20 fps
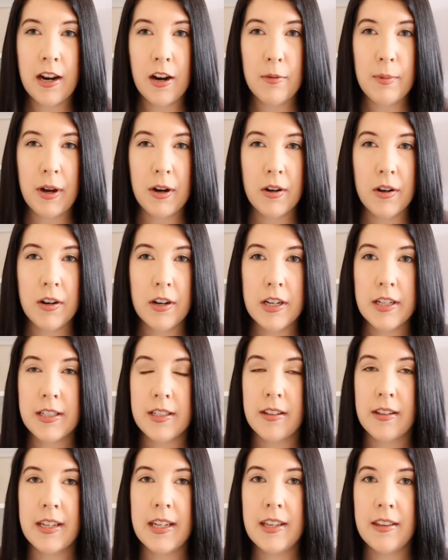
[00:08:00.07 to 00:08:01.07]
about her
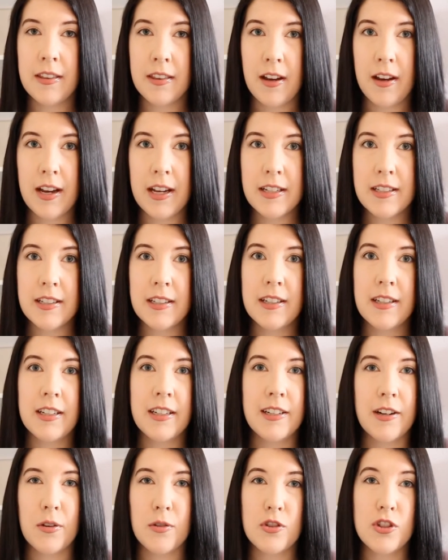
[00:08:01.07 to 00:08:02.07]
until he thought,
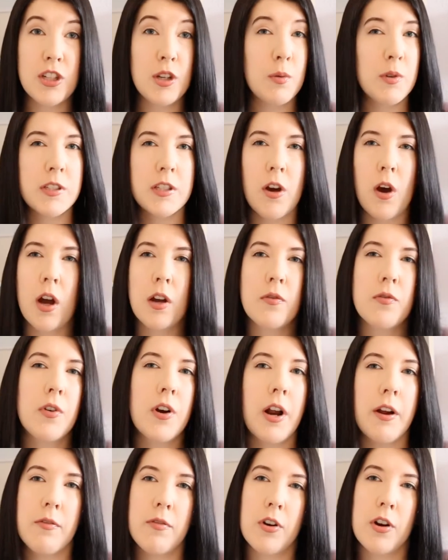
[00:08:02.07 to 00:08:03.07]
she was gone
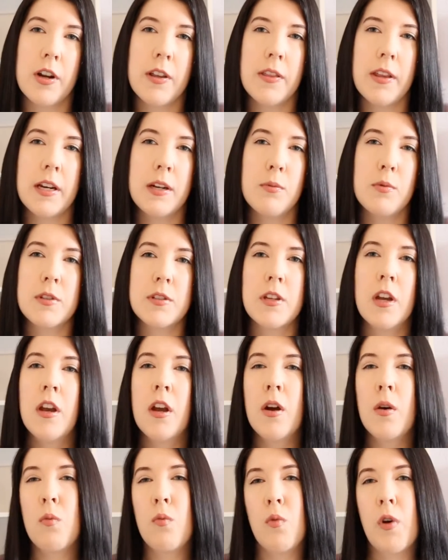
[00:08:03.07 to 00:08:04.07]
forever. And then it was,
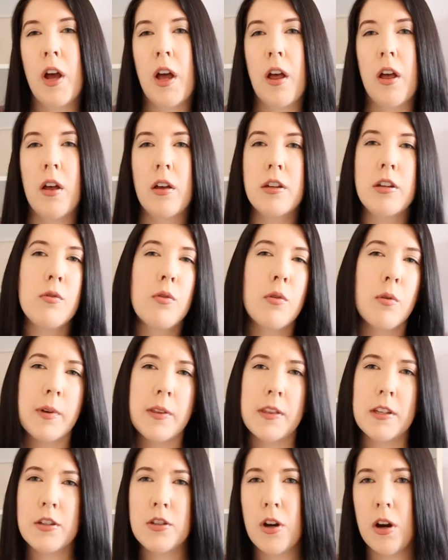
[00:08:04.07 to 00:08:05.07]
well, you were with
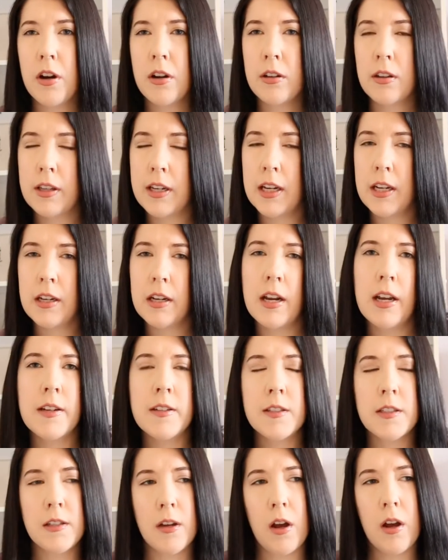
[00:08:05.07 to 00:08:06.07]
the Darkling and I
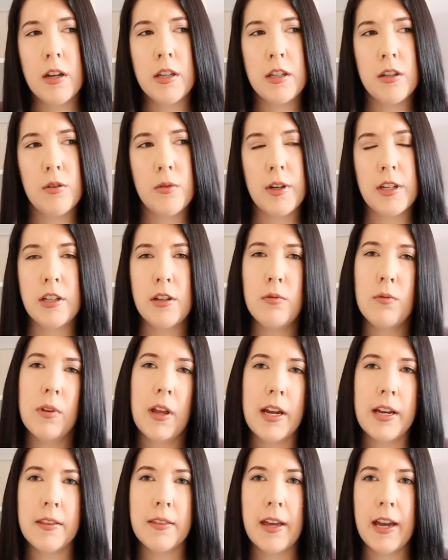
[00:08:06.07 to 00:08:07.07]
saw you and you
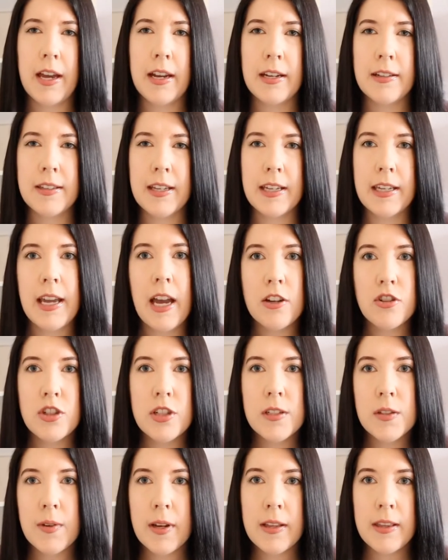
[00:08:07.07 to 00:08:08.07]
like that. And it's like, yeah,
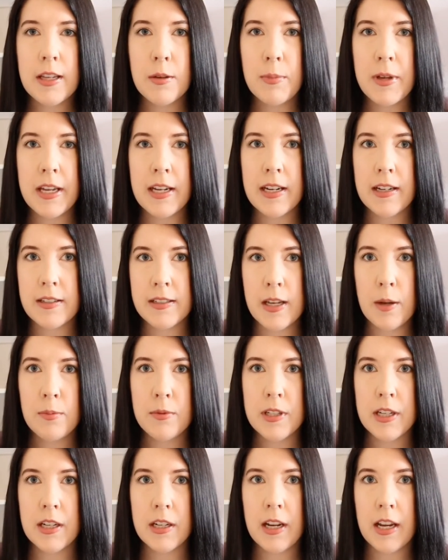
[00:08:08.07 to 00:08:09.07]
she's finally being
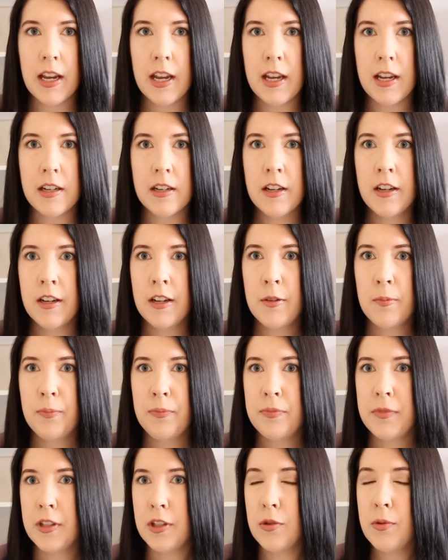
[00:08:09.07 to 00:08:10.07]
accepted and
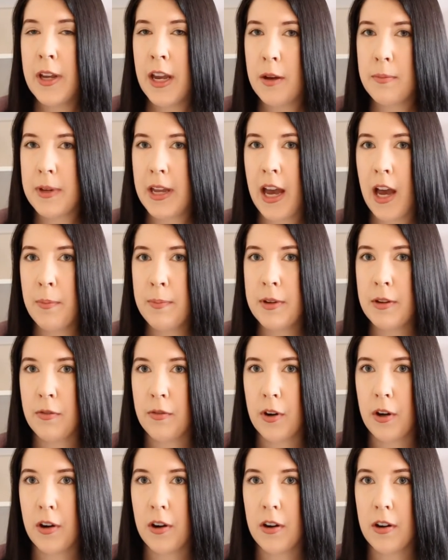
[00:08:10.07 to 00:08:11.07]
you can't be happy
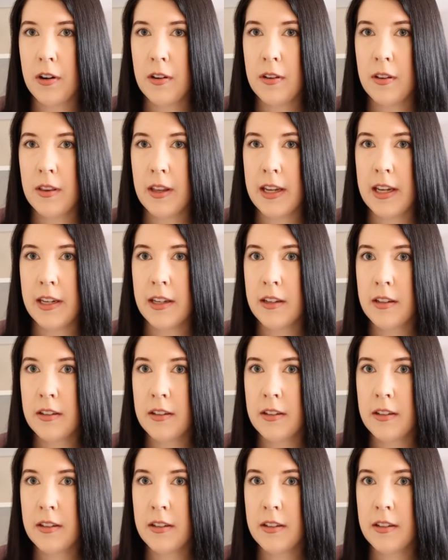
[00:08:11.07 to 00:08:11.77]
for her. Like,